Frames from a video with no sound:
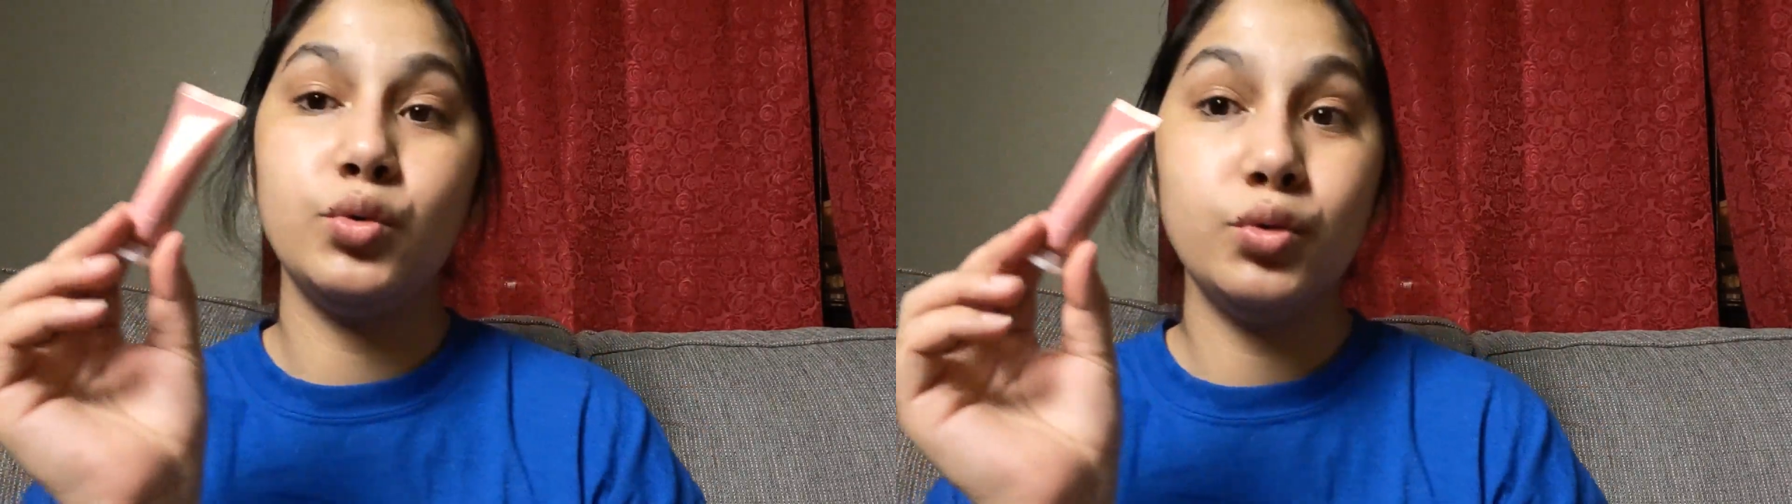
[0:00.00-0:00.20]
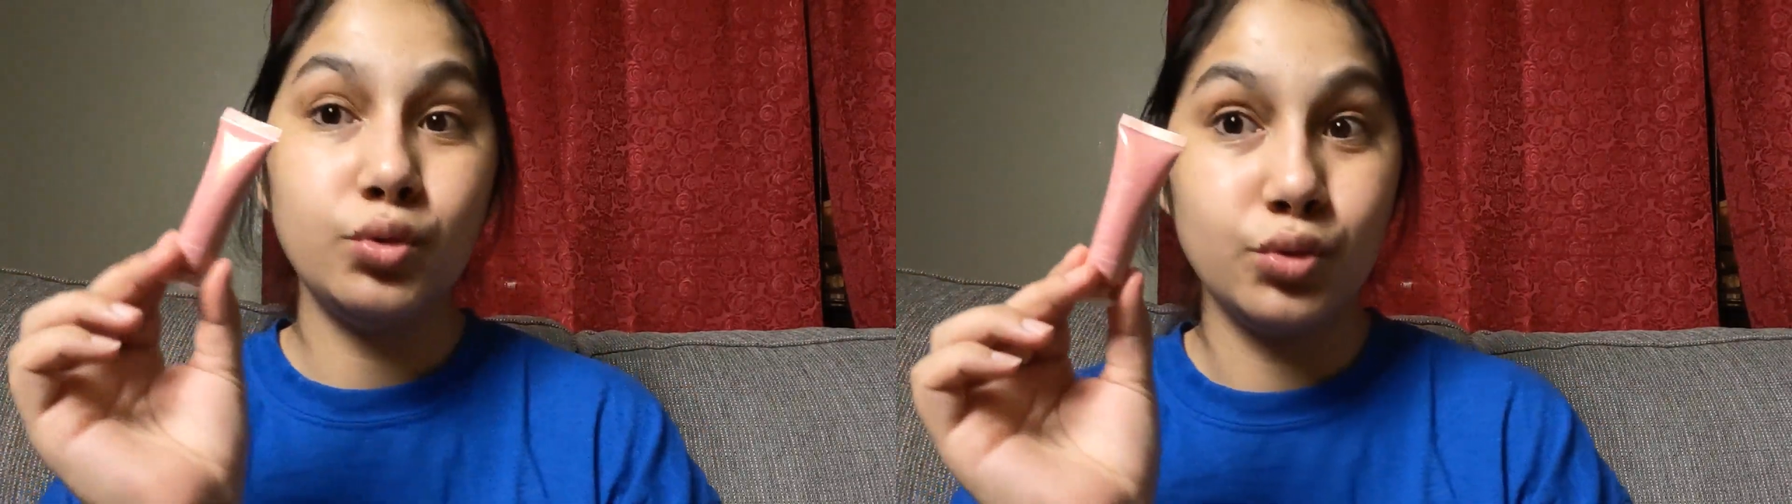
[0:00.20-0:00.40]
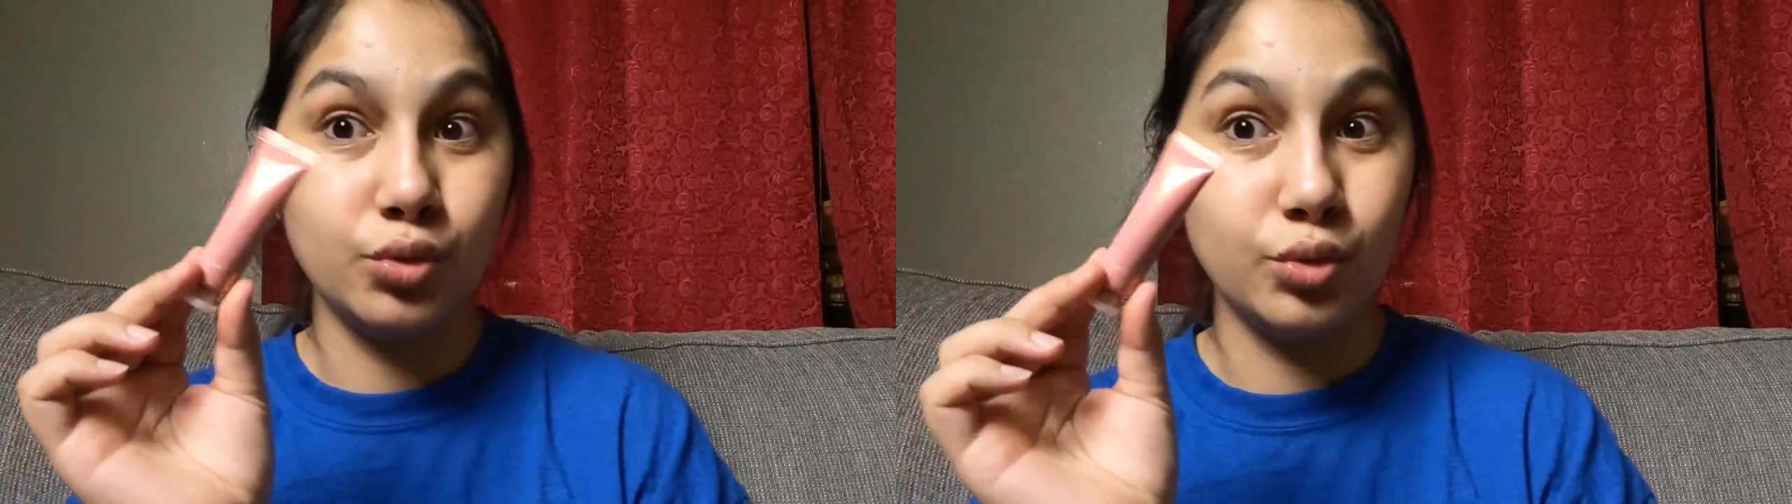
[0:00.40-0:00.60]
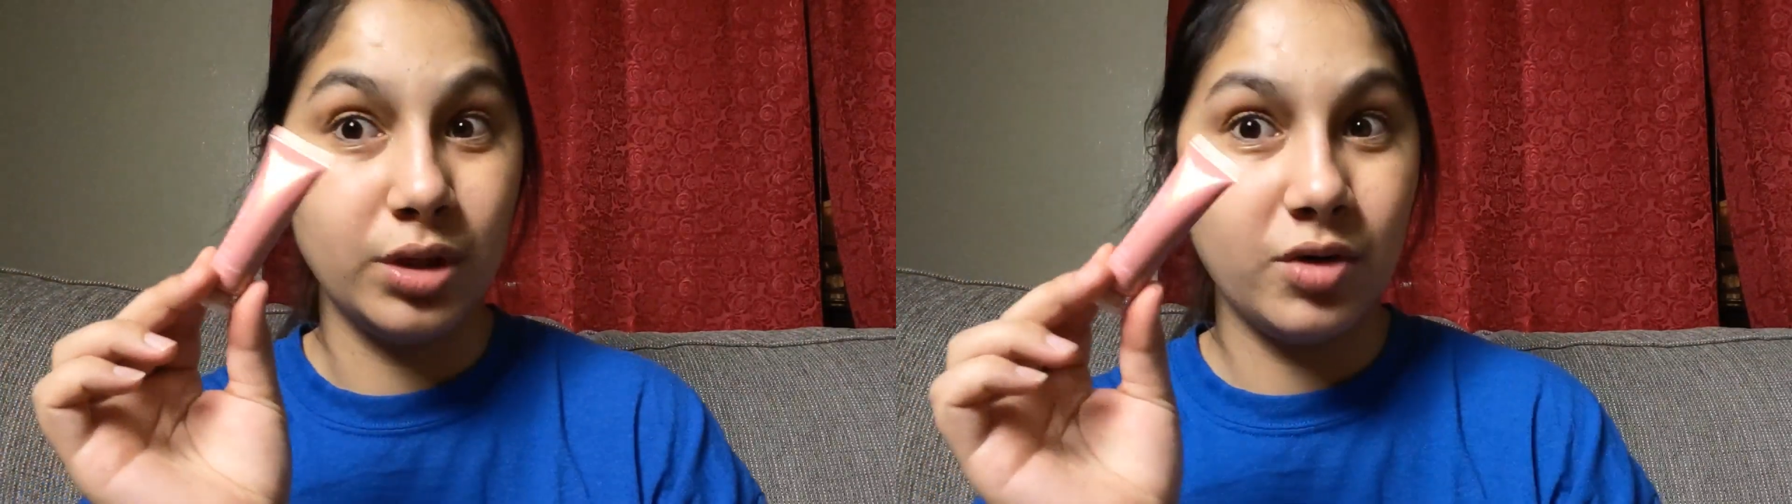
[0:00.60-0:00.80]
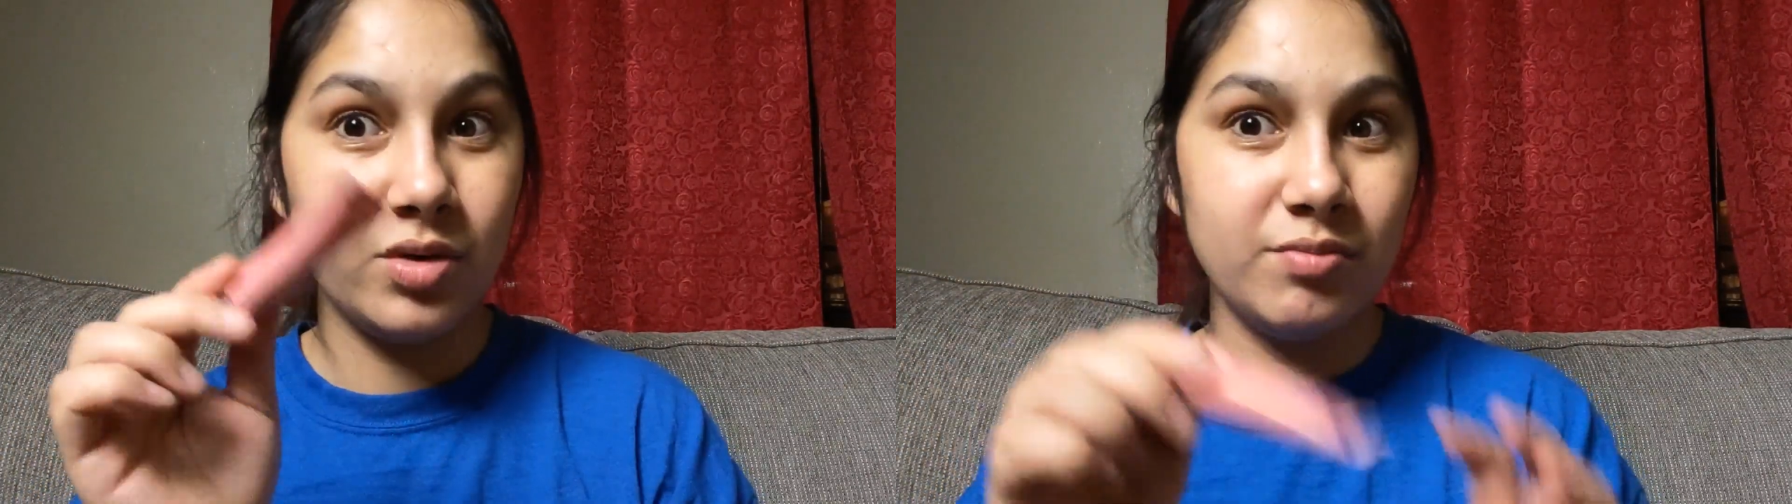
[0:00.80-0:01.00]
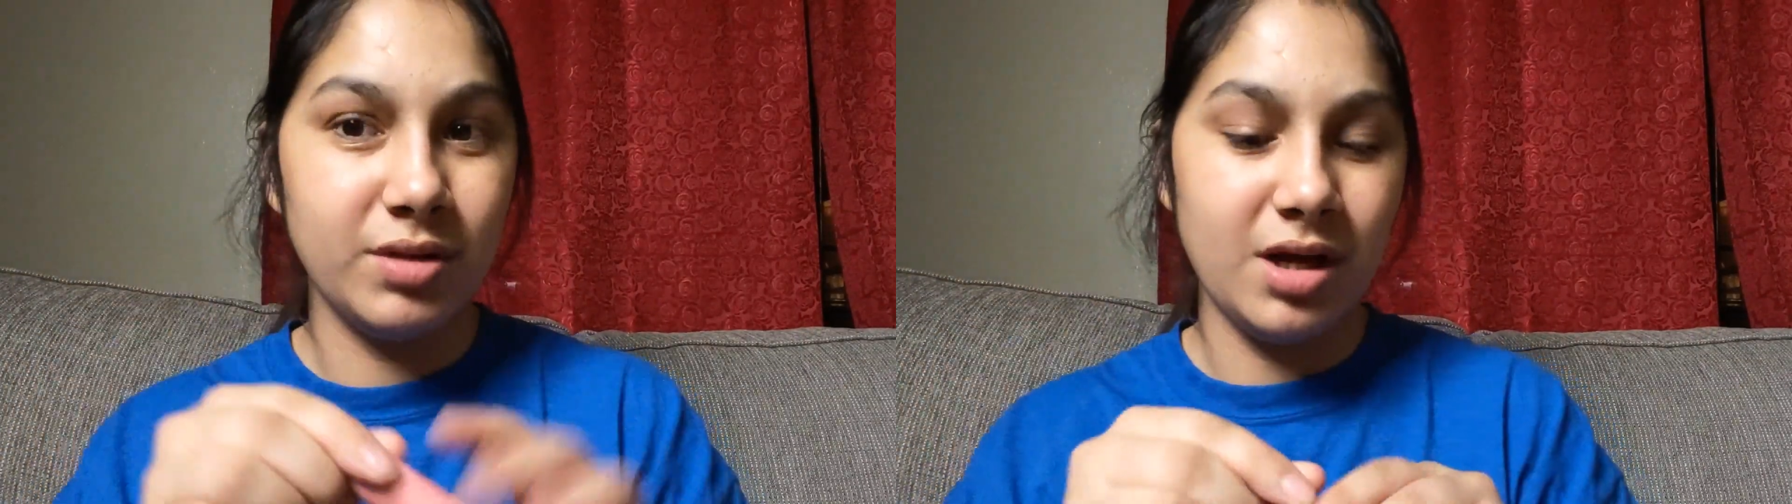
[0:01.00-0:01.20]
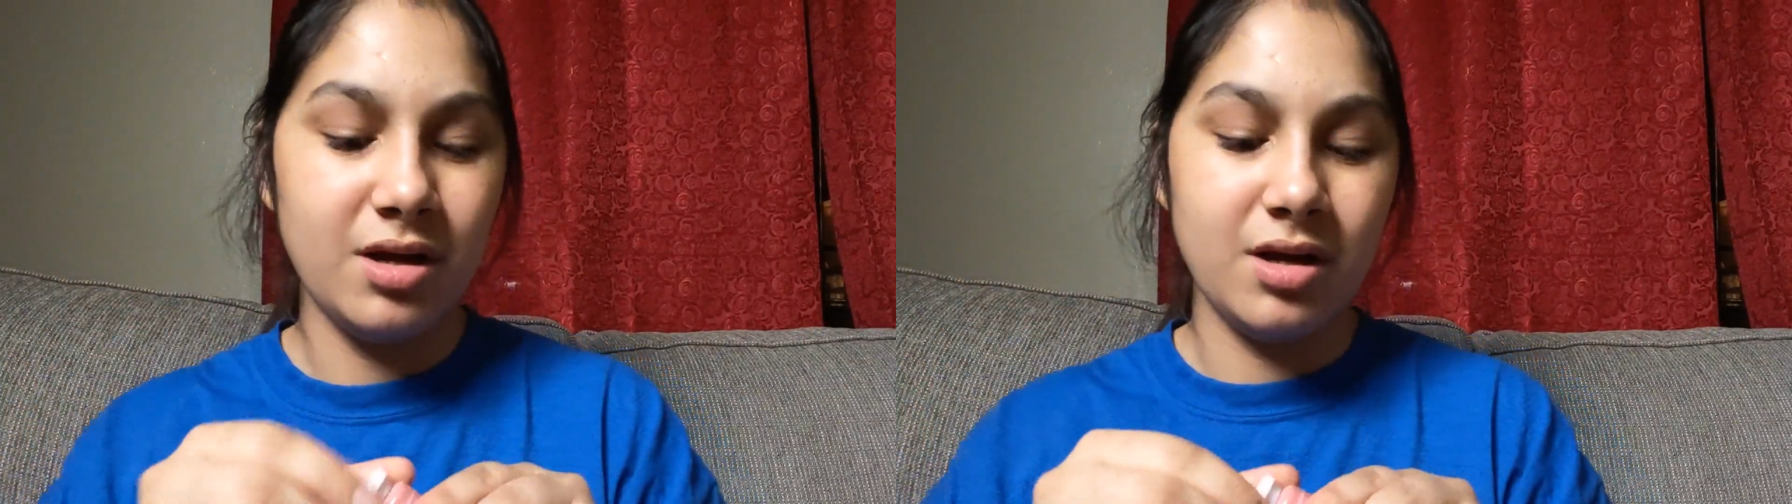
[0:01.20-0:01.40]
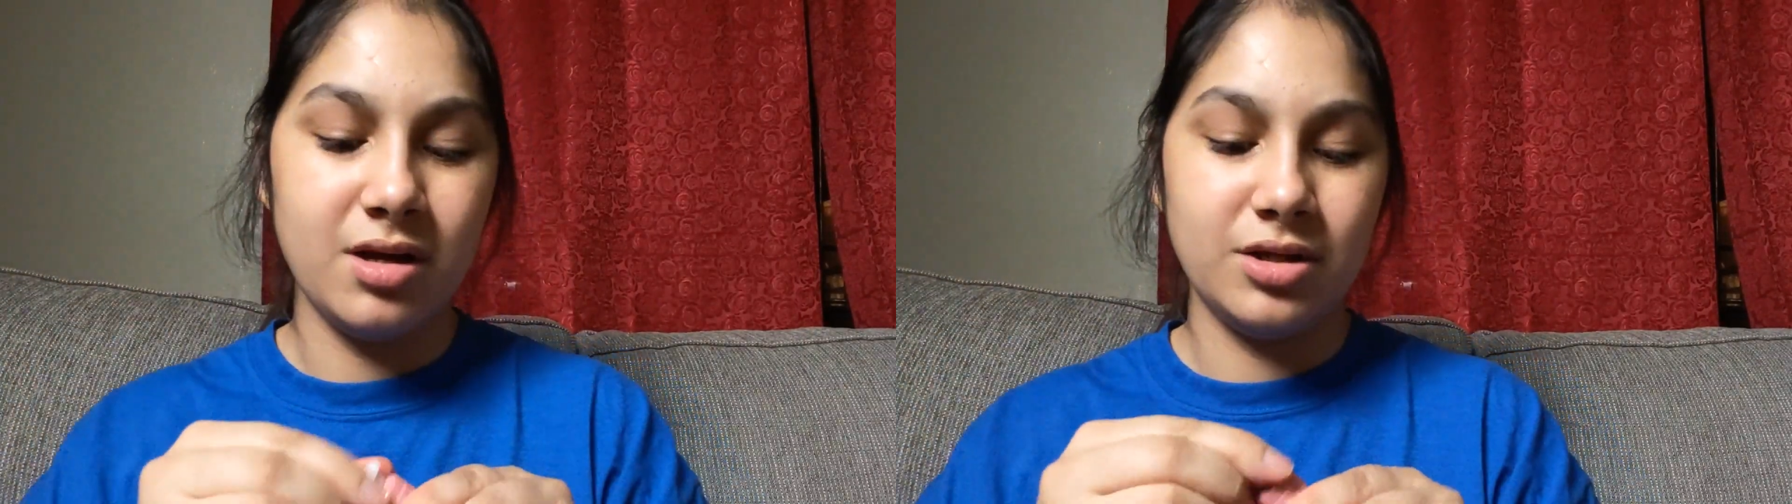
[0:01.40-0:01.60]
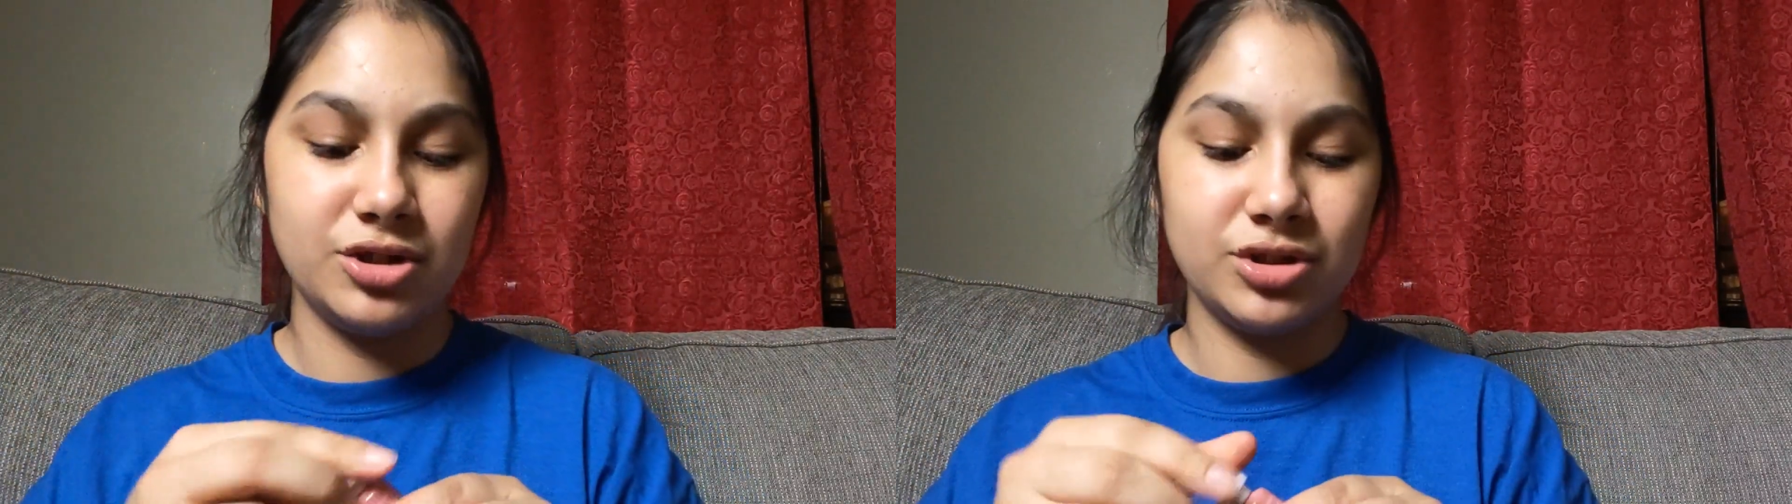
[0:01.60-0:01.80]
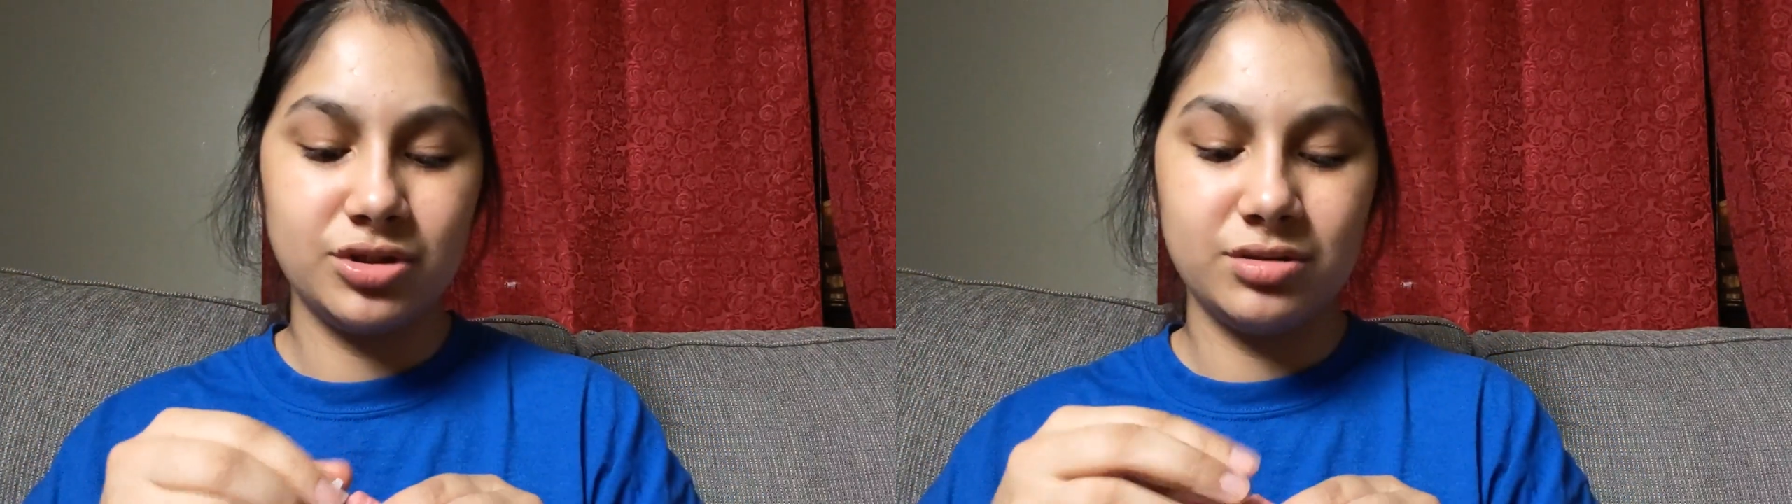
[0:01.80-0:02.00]
Ooh, liquid
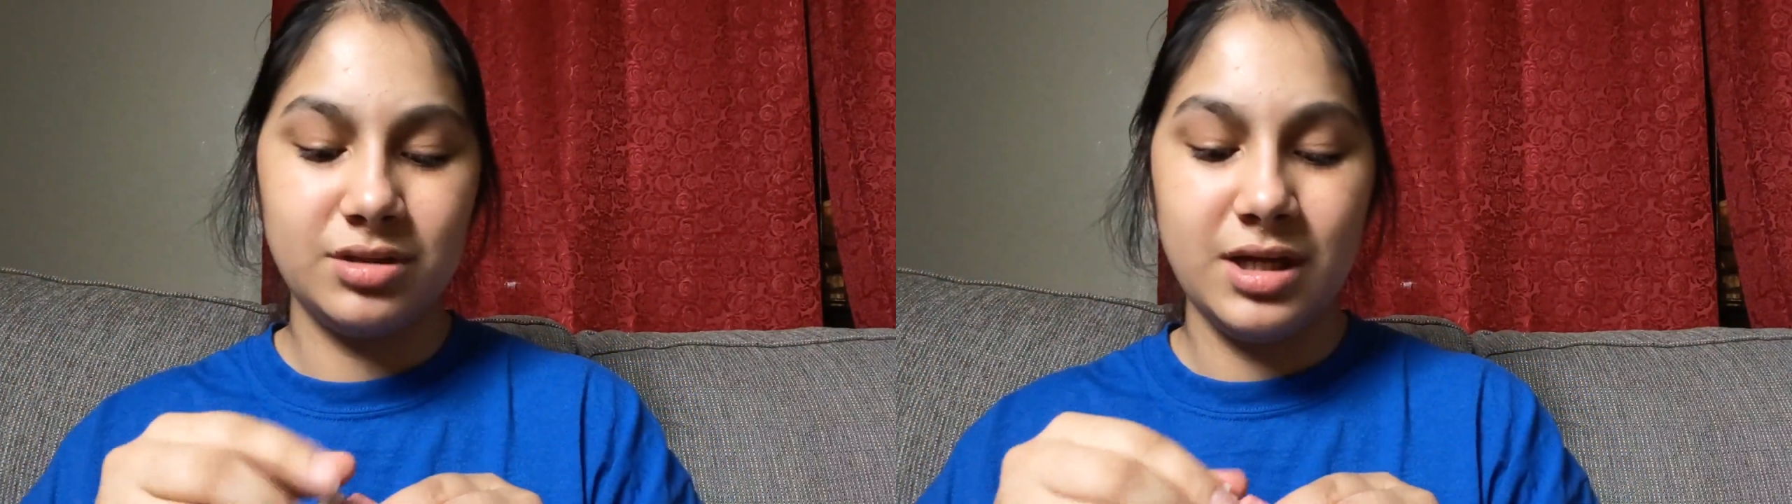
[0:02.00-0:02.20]
blush.